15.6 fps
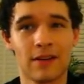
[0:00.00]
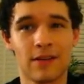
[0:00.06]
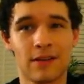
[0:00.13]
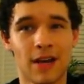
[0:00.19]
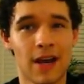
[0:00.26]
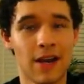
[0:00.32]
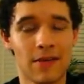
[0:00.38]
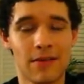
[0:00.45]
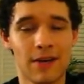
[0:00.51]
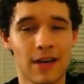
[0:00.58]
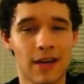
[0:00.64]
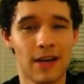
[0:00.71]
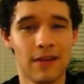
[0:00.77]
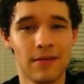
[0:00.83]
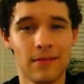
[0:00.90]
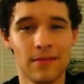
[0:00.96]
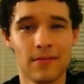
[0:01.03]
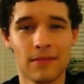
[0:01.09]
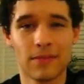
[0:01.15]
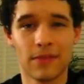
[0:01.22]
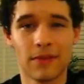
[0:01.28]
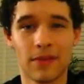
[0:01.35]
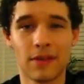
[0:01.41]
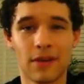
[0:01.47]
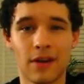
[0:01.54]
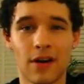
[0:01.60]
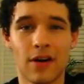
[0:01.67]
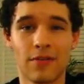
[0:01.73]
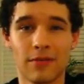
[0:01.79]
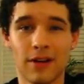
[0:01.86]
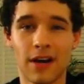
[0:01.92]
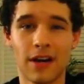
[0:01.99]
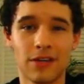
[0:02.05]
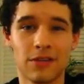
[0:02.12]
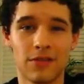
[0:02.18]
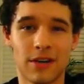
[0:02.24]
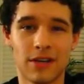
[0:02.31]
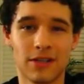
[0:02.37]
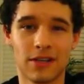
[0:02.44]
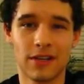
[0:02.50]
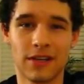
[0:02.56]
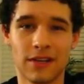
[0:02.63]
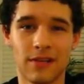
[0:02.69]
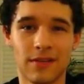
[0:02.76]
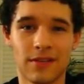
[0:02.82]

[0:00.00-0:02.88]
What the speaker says: diarrhea, overhydration,